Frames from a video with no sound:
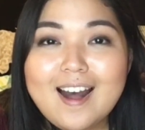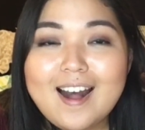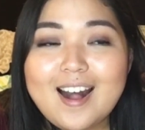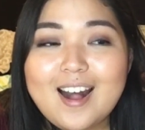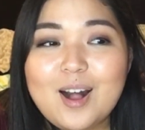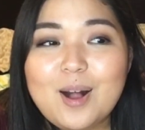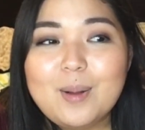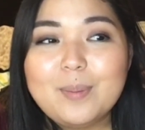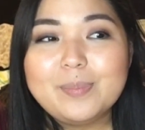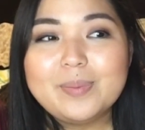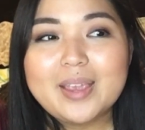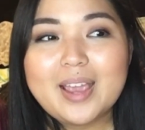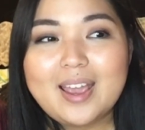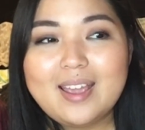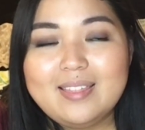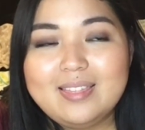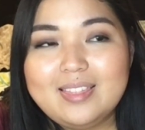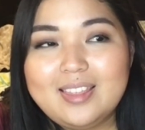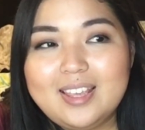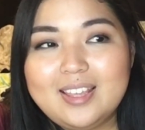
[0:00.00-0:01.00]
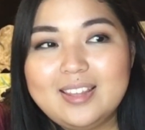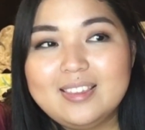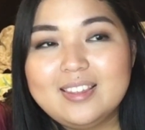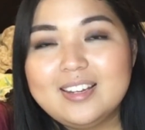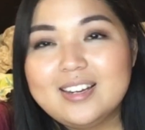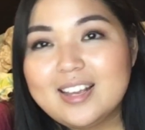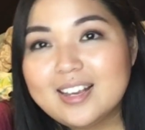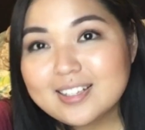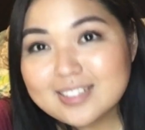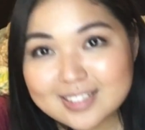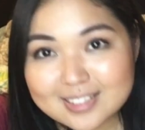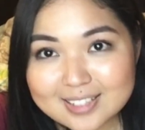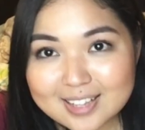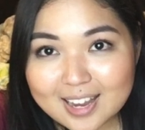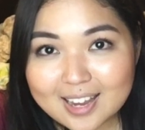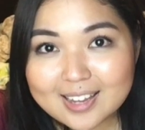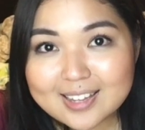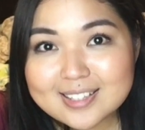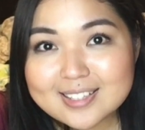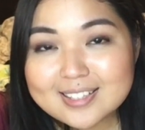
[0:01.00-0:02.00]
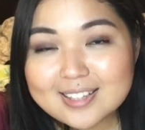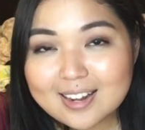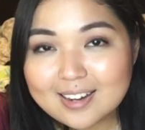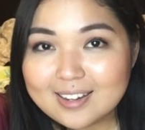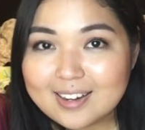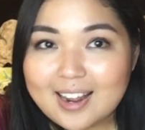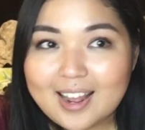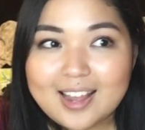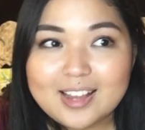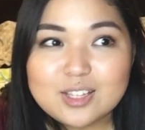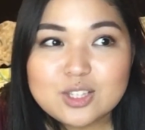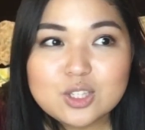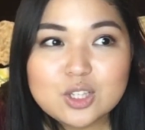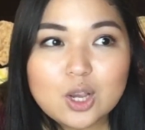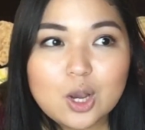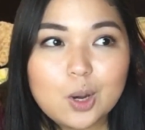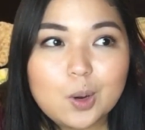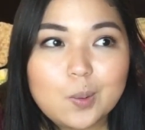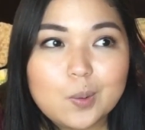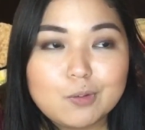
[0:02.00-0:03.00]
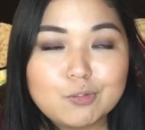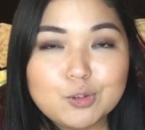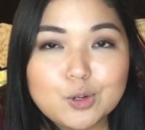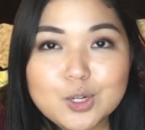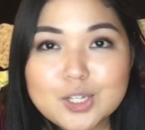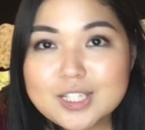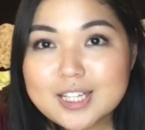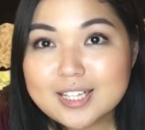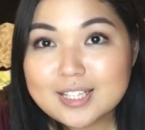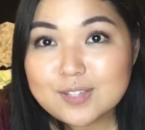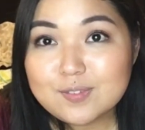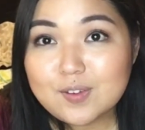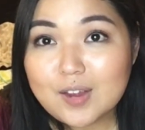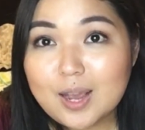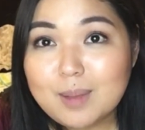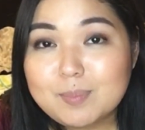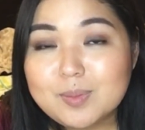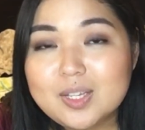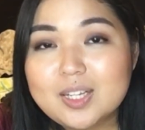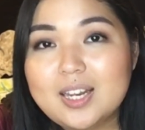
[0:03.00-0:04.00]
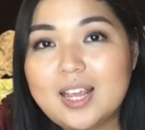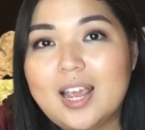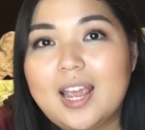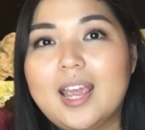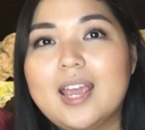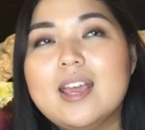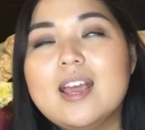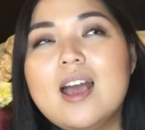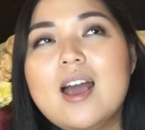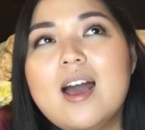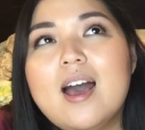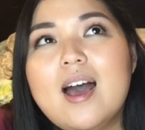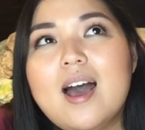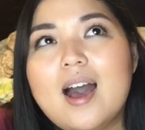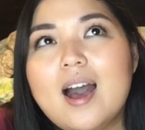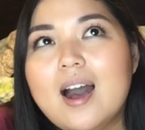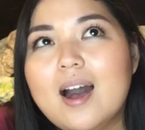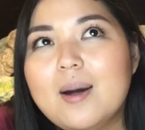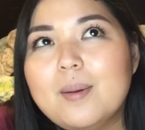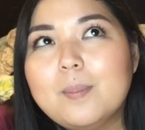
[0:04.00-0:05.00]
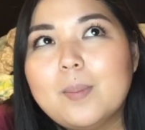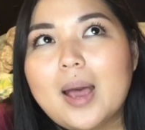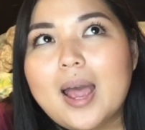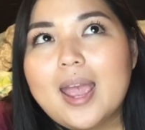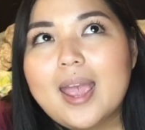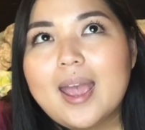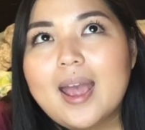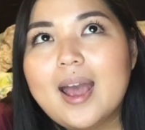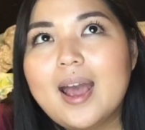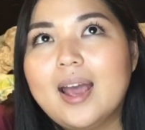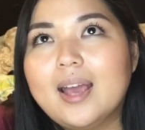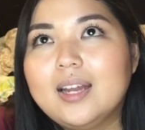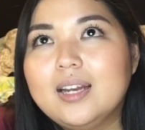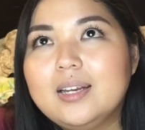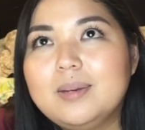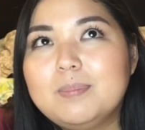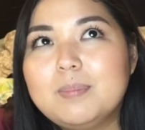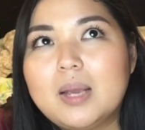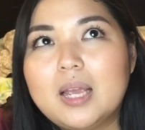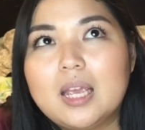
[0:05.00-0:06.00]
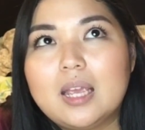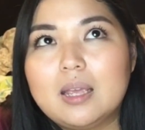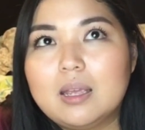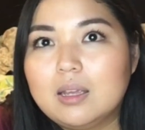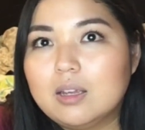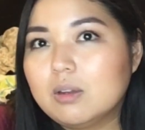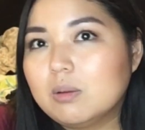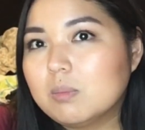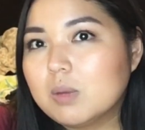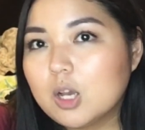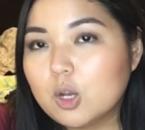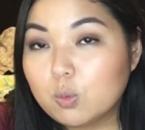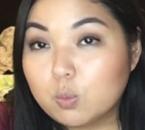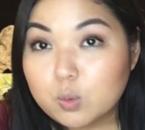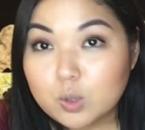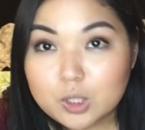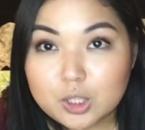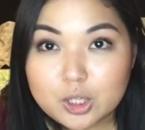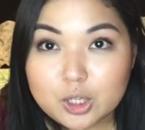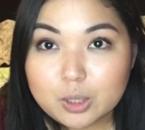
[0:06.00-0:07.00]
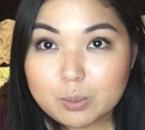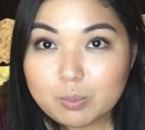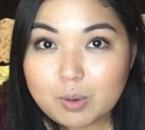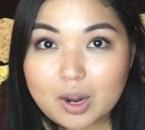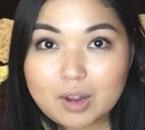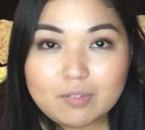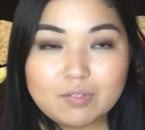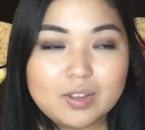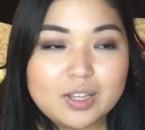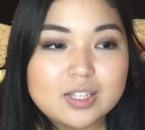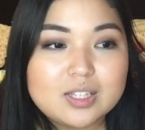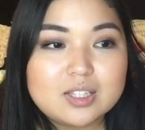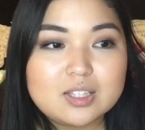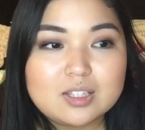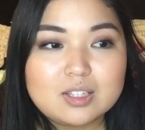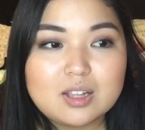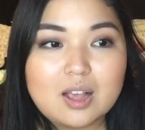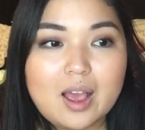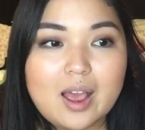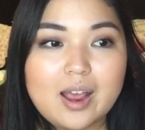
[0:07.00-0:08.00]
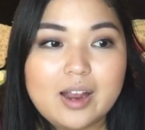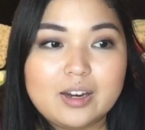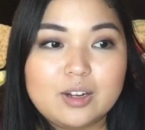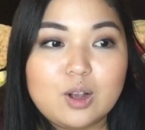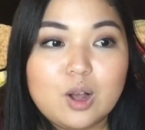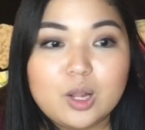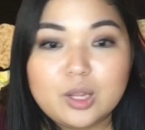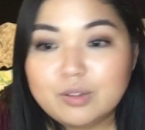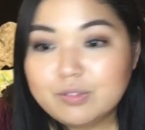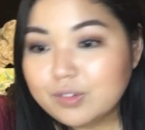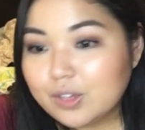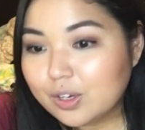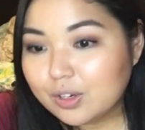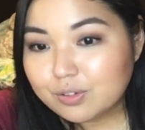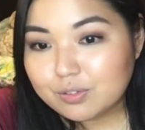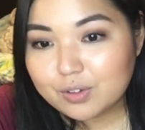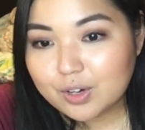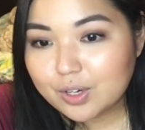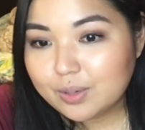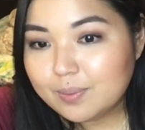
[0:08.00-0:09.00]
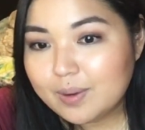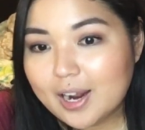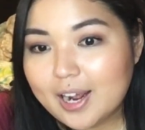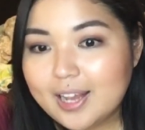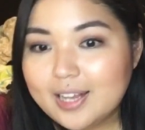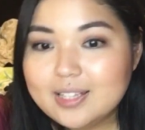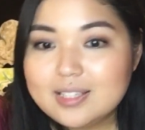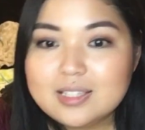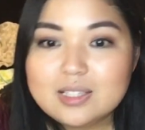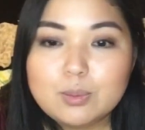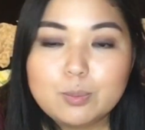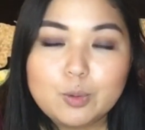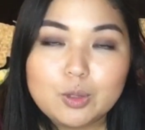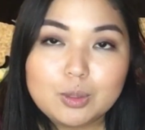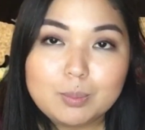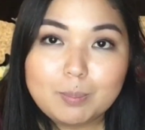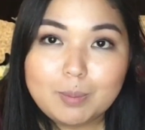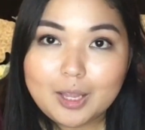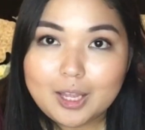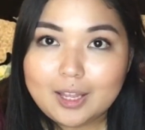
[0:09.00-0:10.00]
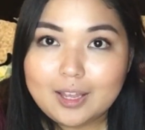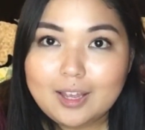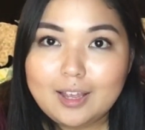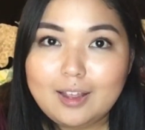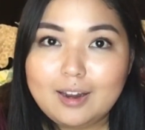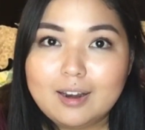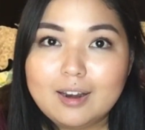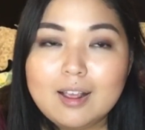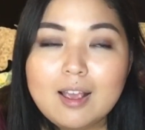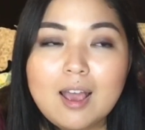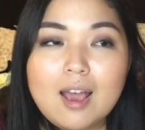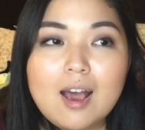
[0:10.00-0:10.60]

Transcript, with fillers: Um, and then the next day is Sunday, so of course that's family day. Um, I had my a really good breakfast. I had cauliflower fried rice with bacon.